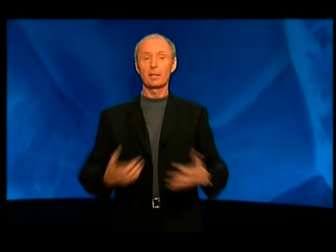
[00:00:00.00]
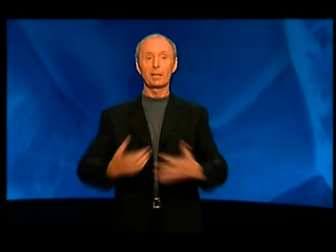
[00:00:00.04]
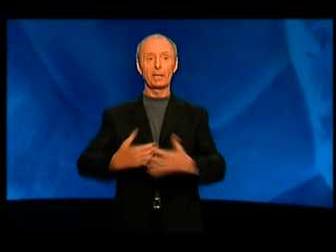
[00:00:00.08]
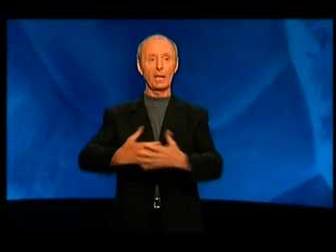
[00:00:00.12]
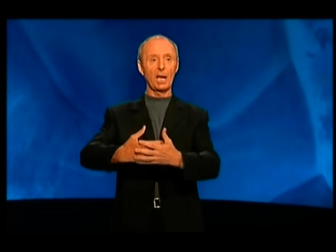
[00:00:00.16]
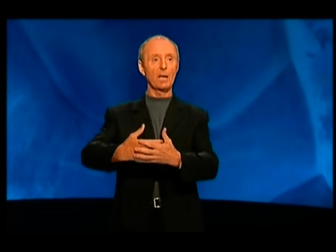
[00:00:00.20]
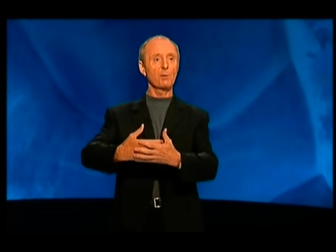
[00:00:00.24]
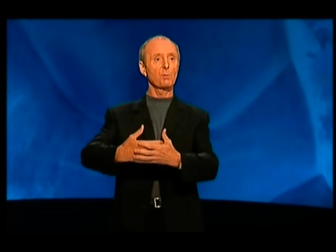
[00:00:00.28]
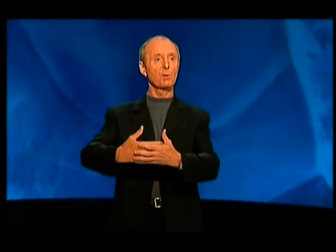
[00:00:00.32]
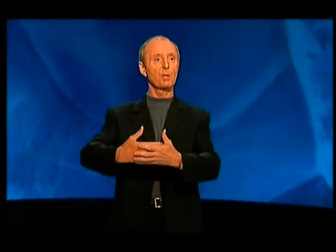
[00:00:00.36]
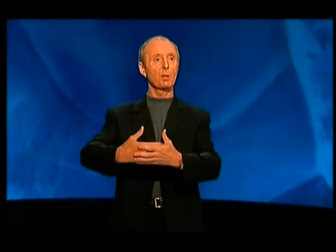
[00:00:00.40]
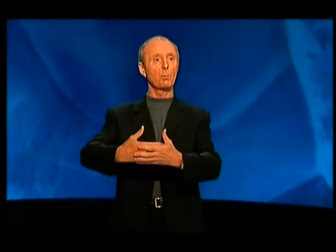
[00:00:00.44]
they
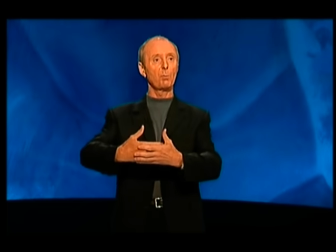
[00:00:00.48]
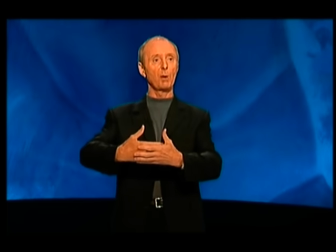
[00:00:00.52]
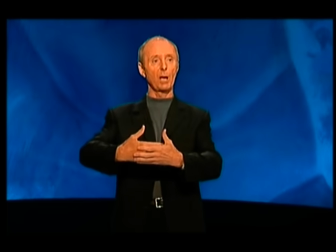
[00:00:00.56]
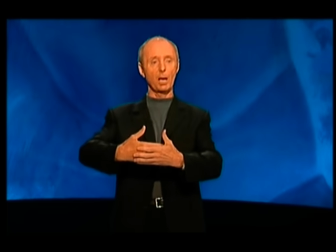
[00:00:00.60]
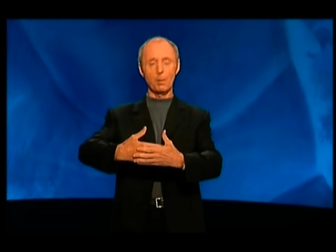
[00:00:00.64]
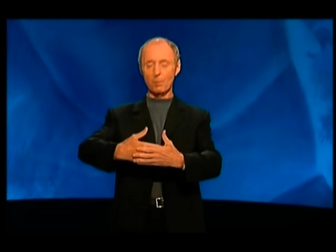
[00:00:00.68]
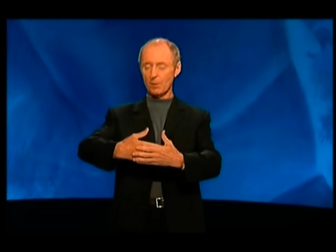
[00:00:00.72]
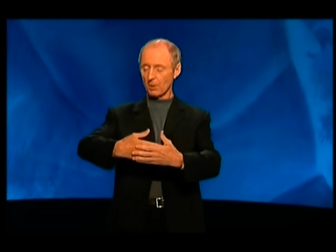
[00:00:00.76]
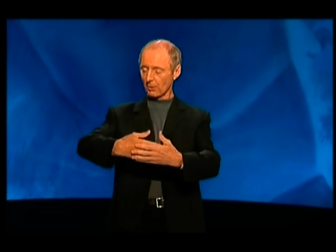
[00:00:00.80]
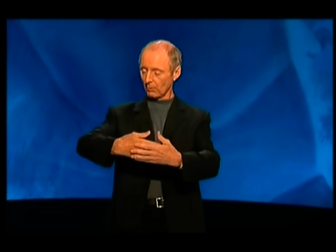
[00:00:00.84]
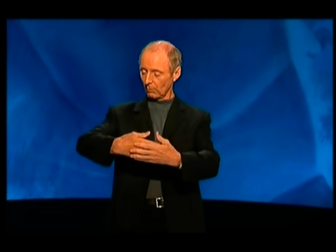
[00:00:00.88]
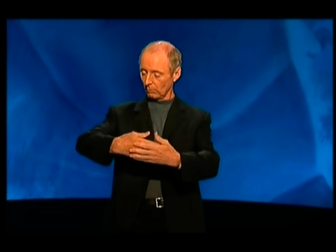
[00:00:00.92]
gave me the
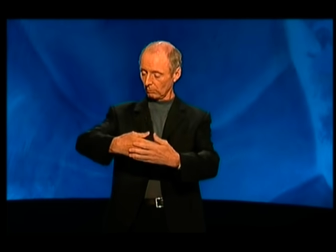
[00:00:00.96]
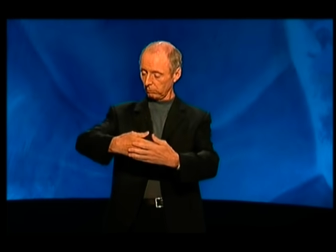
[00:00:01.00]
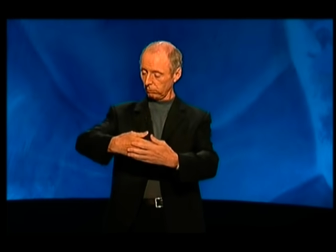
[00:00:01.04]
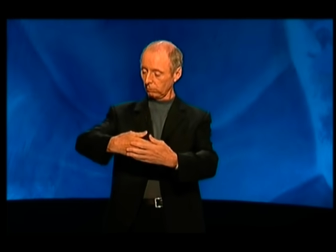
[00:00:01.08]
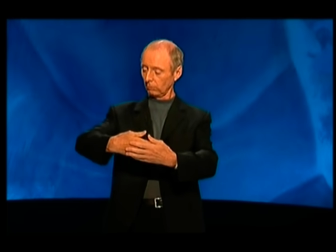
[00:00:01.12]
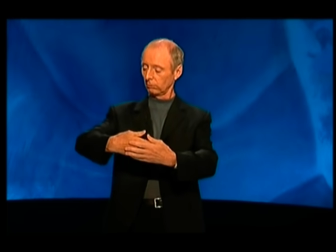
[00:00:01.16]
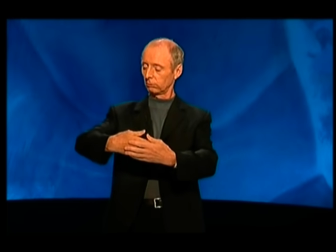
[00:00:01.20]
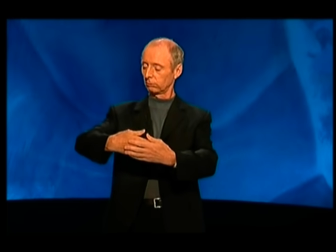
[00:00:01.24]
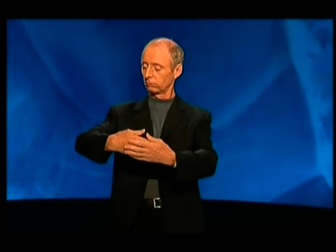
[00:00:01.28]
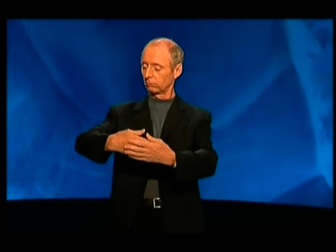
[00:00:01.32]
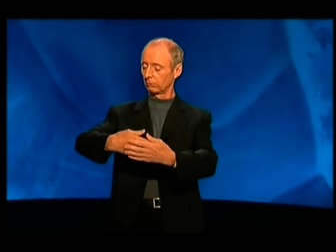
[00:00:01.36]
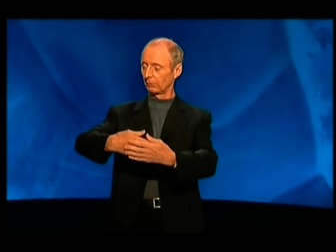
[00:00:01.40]
baby, and I thought,
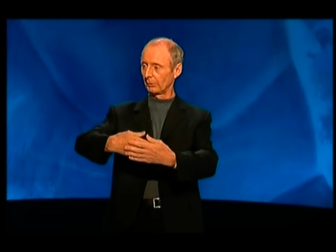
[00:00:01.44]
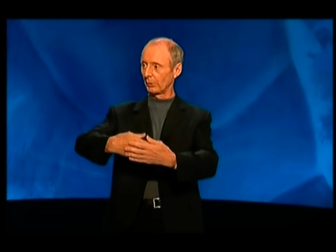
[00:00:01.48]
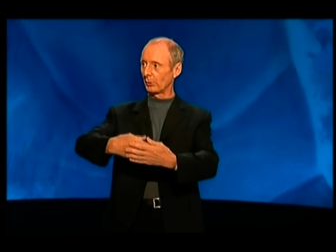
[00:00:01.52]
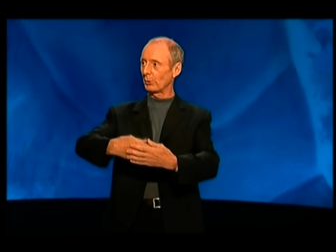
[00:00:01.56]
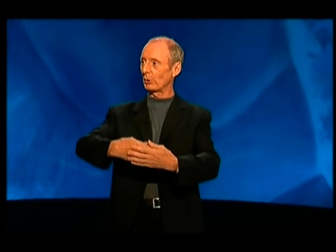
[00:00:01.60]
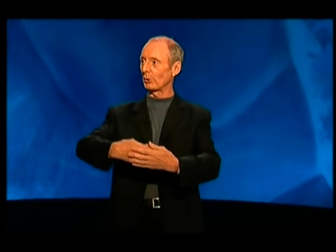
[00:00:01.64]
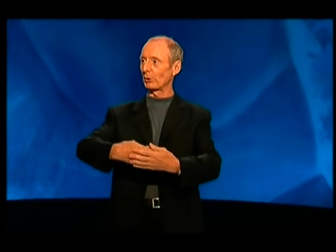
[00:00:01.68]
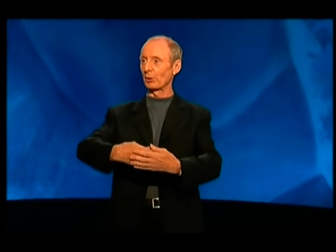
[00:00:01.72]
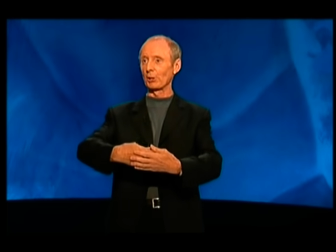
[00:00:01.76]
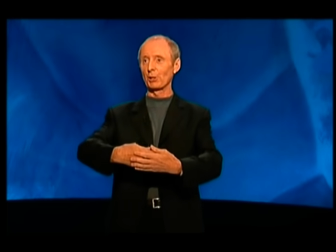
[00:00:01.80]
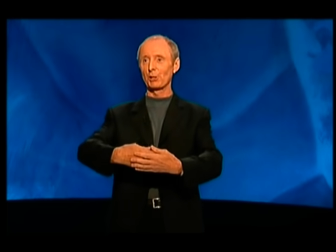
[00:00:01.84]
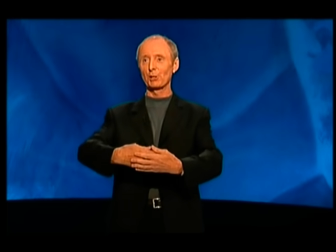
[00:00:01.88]
oh,
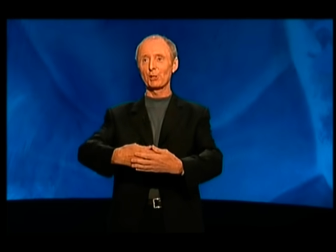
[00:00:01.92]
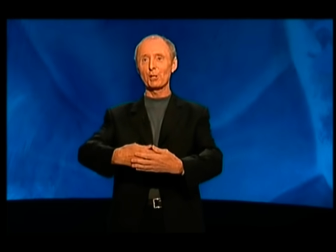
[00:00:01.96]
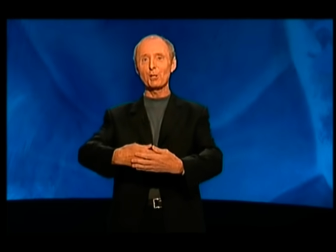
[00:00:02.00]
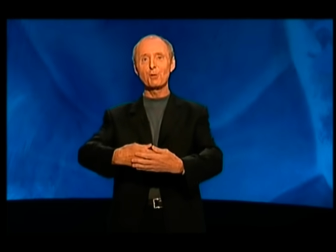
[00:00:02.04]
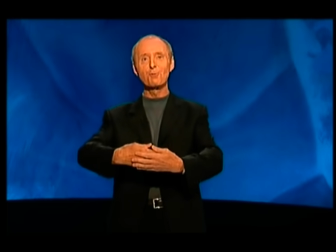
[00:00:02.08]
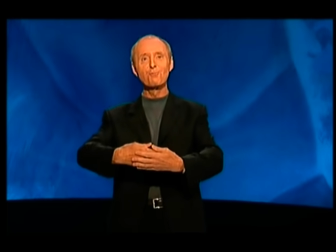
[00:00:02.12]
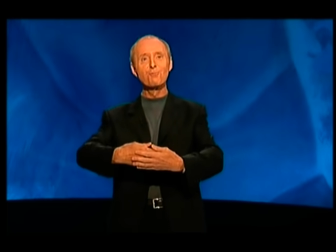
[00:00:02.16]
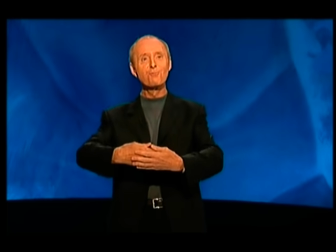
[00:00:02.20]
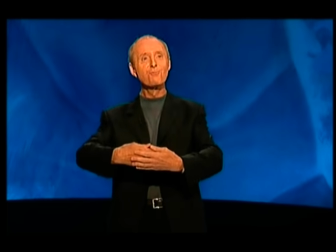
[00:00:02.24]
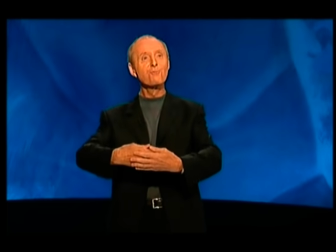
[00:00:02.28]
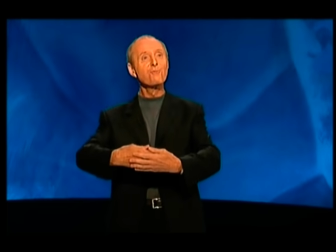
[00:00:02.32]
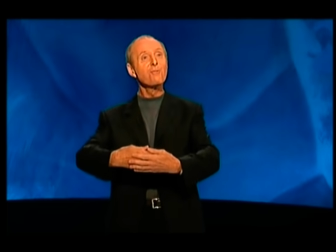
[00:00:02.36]
this is
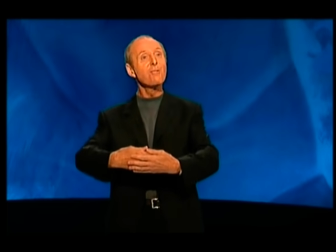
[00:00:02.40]
easy.